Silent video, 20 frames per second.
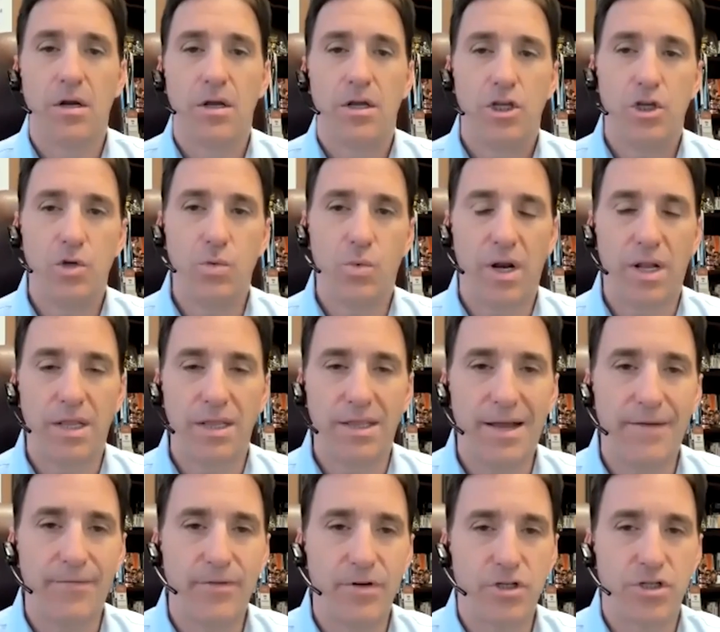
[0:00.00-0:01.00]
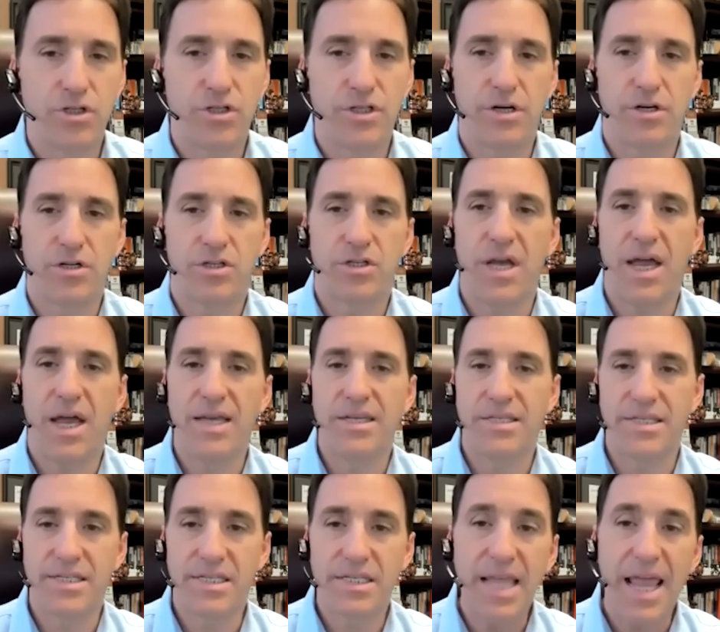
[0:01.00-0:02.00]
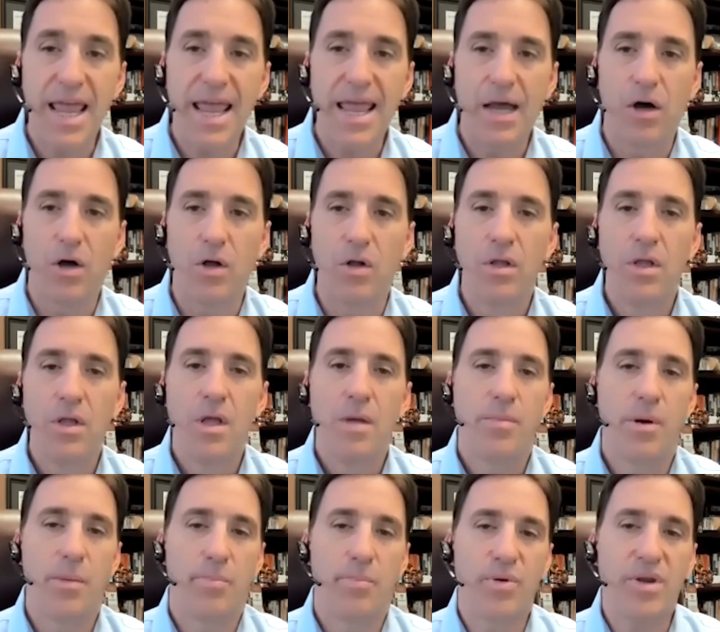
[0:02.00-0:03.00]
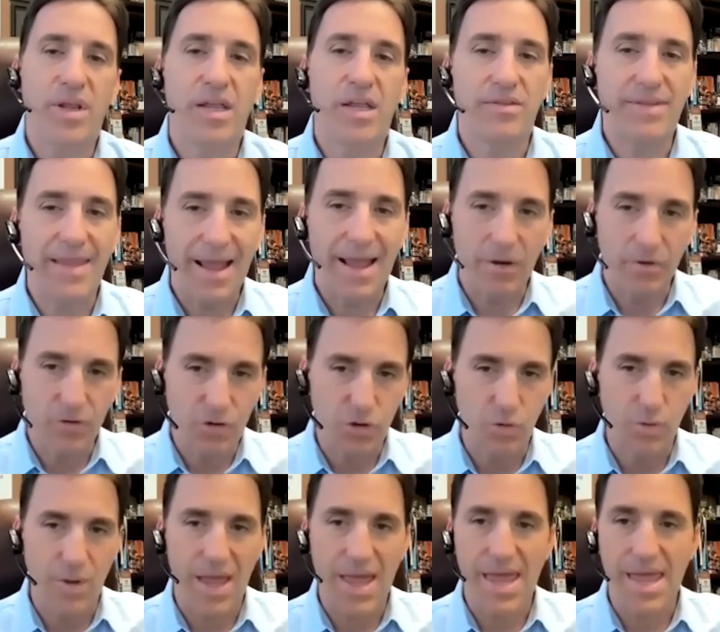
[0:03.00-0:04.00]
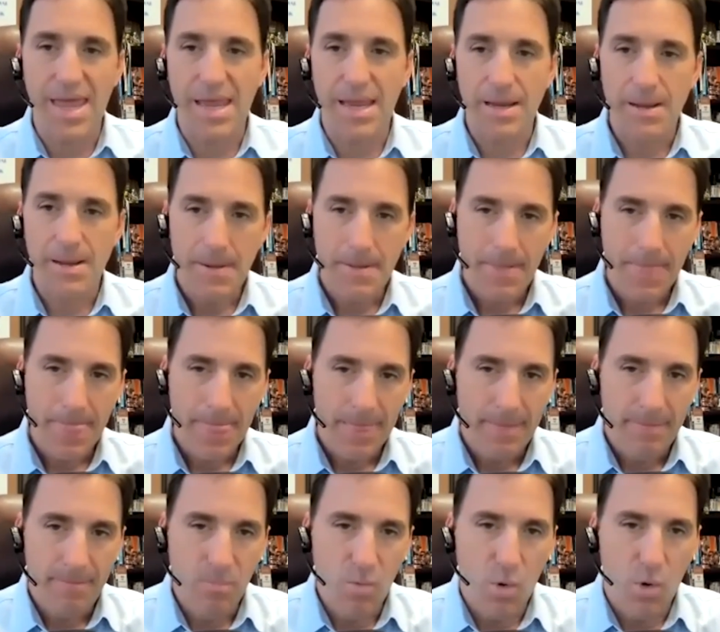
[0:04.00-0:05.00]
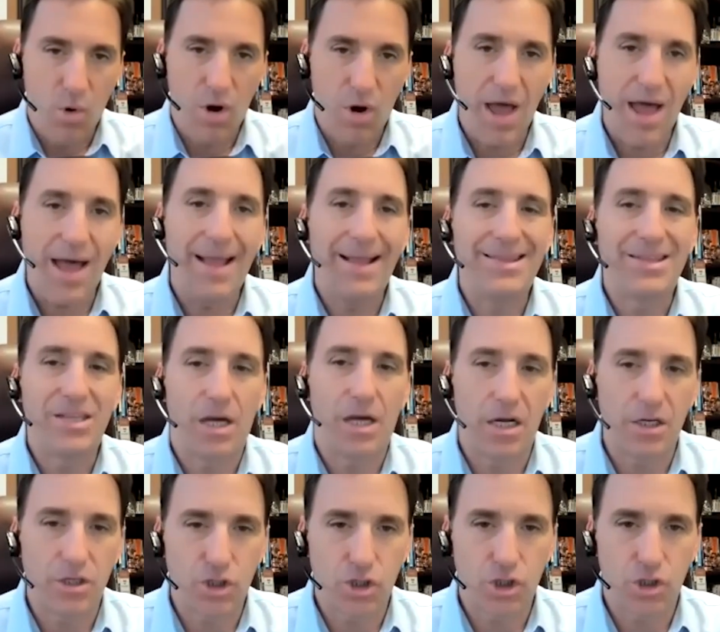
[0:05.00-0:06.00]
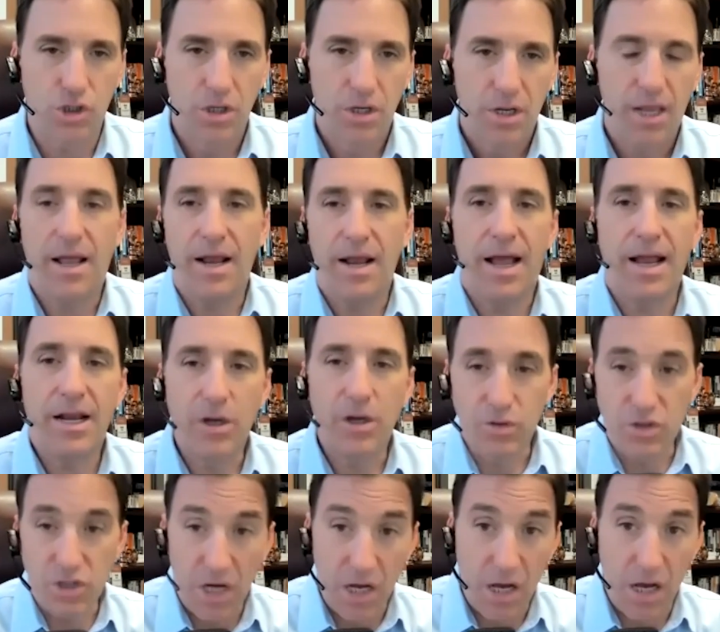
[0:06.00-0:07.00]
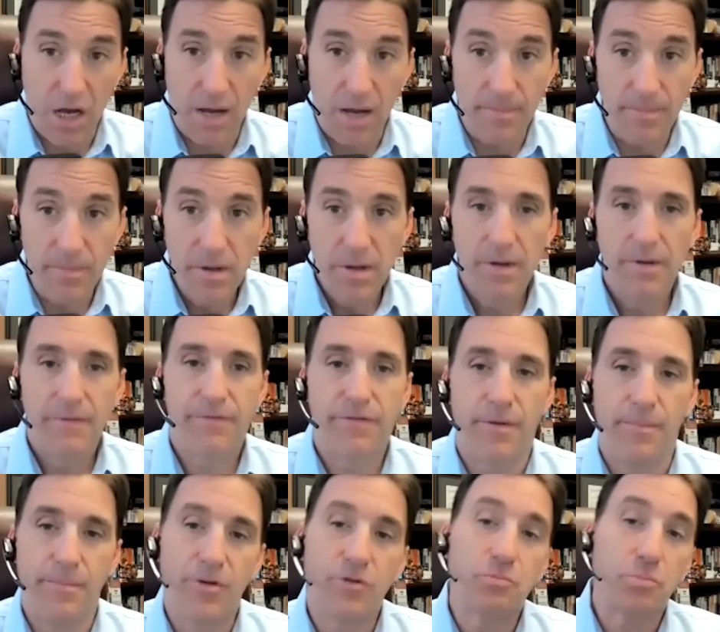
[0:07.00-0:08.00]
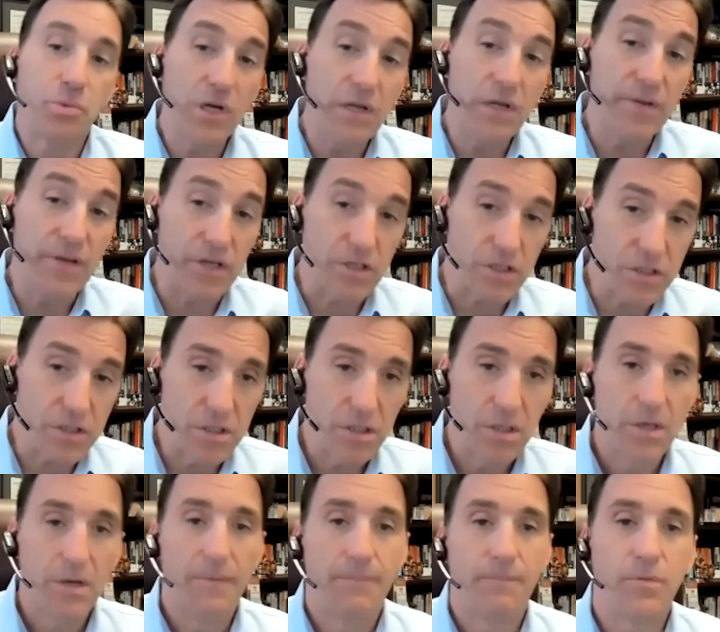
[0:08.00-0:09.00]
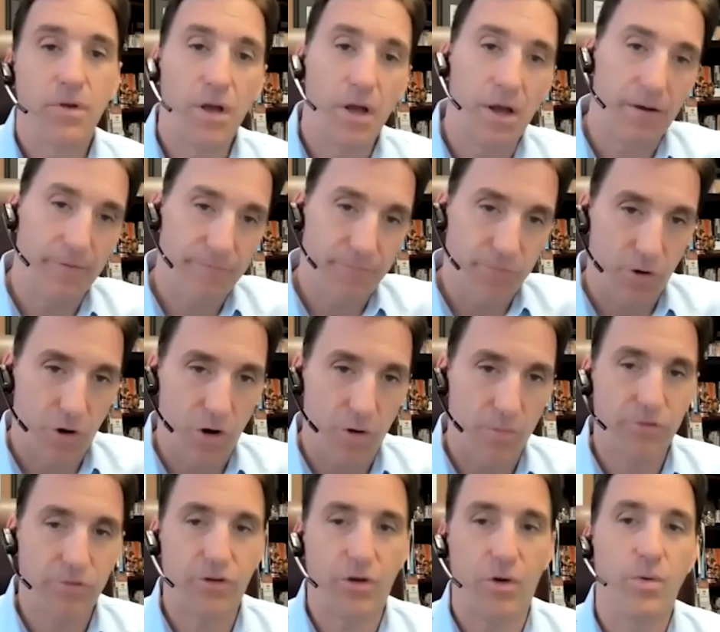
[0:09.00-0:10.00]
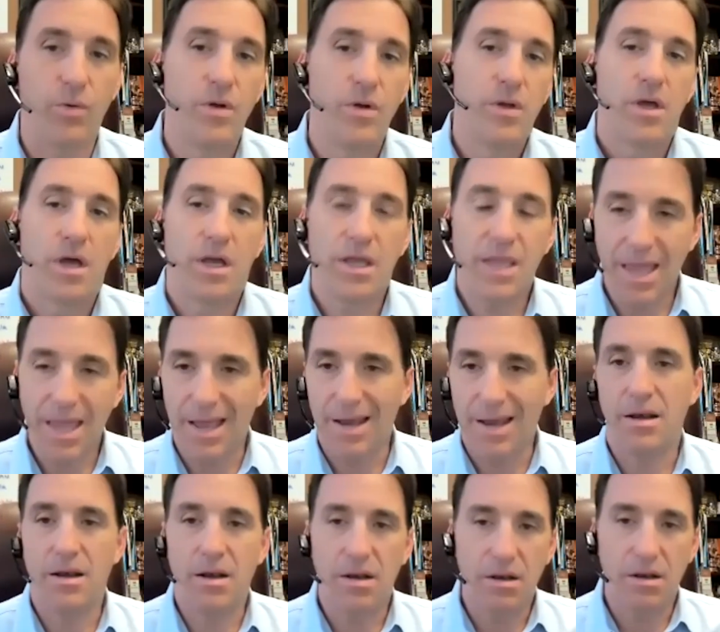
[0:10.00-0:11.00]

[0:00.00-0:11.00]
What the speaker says: you want to leverage their size and scale, but bring it down to a more high touch. And I know Tom from his previous firm. So again,